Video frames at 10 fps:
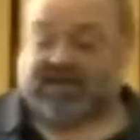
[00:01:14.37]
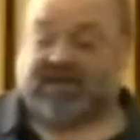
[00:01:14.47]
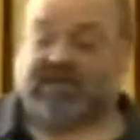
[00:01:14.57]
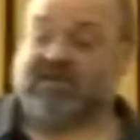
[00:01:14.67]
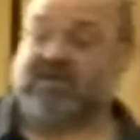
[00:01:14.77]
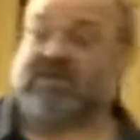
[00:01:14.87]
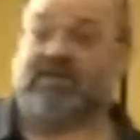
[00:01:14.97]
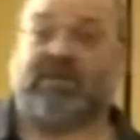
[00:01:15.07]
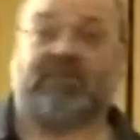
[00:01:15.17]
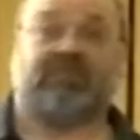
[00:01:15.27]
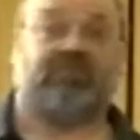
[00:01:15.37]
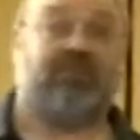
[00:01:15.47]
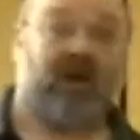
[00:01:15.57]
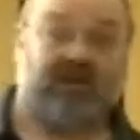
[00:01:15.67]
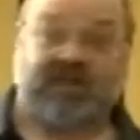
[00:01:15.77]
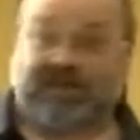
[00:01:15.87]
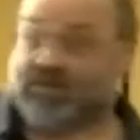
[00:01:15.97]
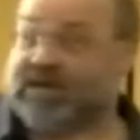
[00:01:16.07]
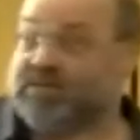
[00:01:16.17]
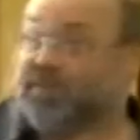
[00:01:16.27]
system that just
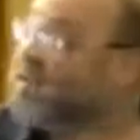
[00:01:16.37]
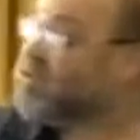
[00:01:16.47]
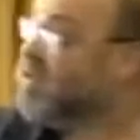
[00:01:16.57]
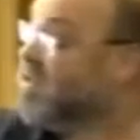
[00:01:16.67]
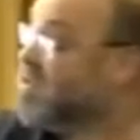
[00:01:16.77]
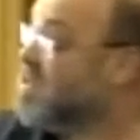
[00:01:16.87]
runs Postgres.